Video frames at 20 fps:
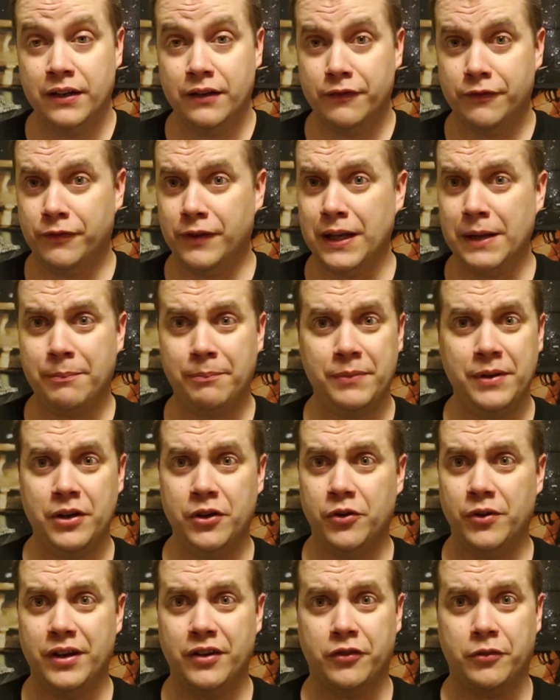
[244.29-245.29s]
Flip, you
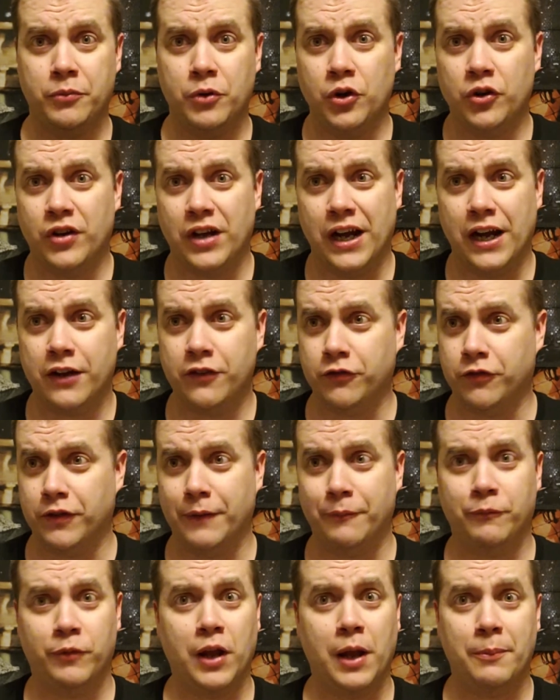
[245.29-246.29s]
know, hit some good dives,
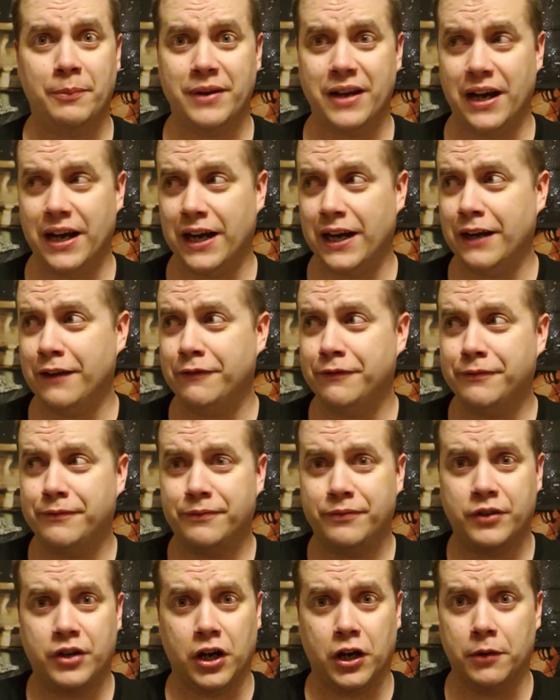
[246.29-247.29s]
flip-flop dive.
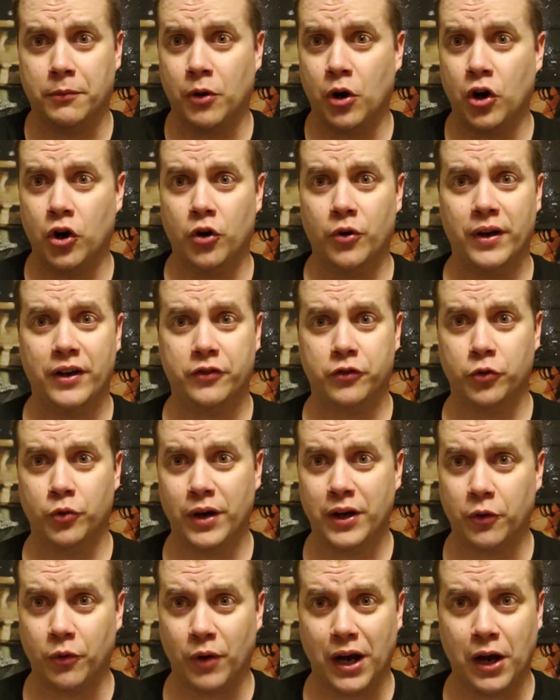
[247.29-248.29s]
Kanemaru had some
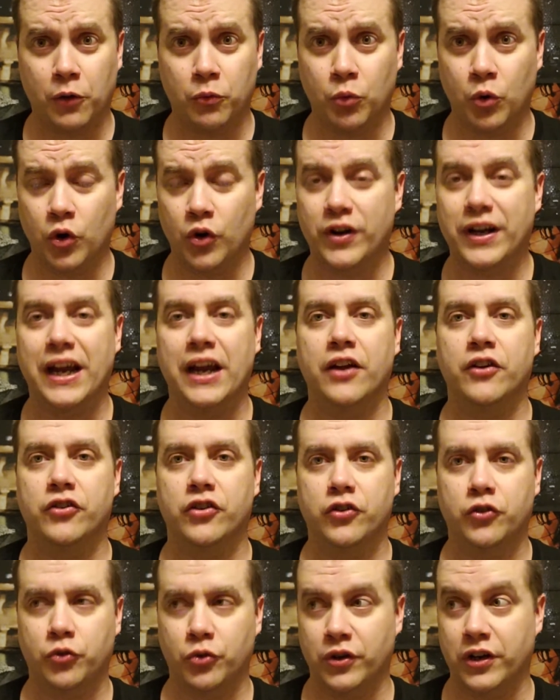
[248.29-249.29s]
great groundwork as
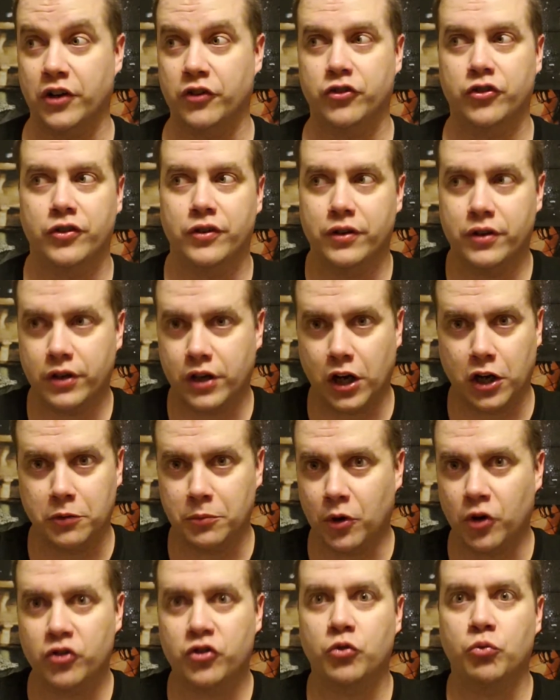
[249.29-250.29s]
is tradition and
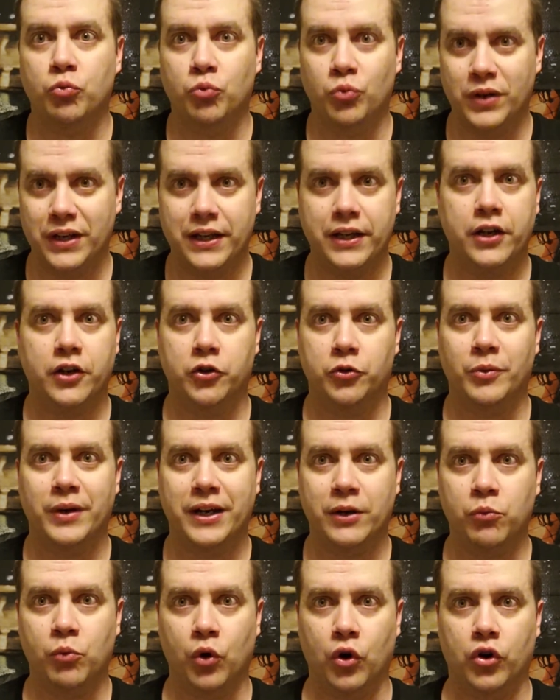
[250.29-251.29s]
Kanemaru's a really
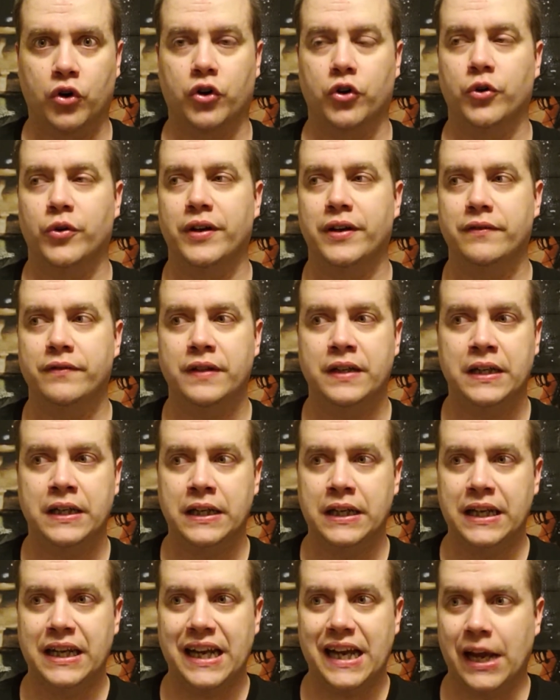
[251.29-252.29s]
underrated worker and
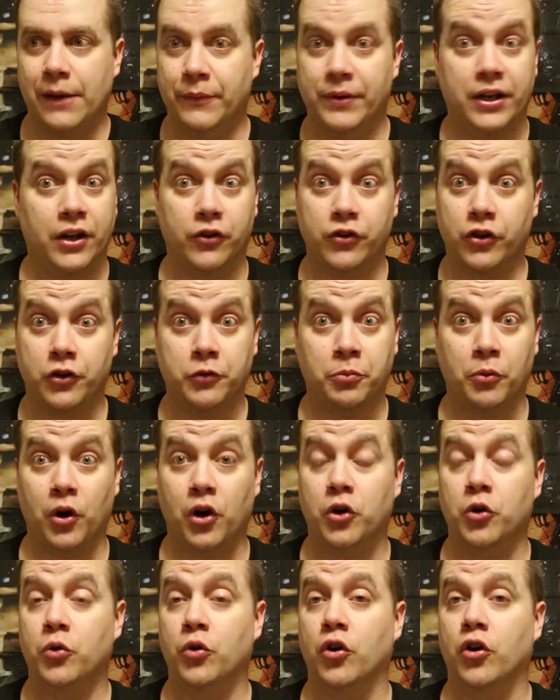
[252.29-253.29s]
him and El
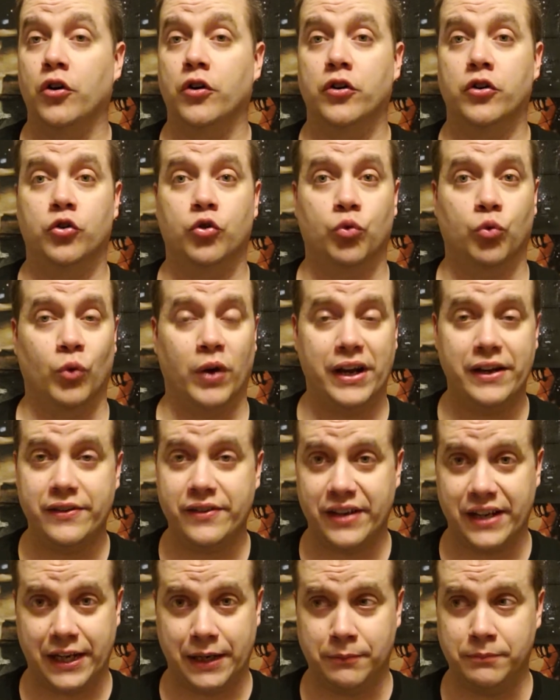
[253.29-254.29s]
Desperado are a great
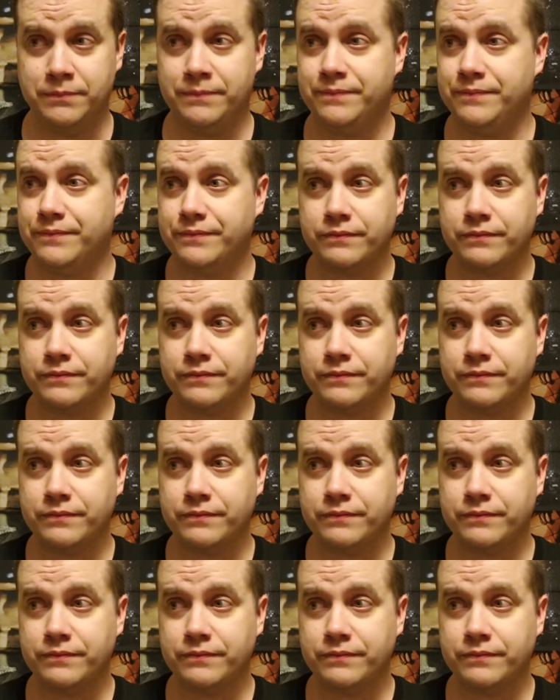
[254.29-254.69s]
team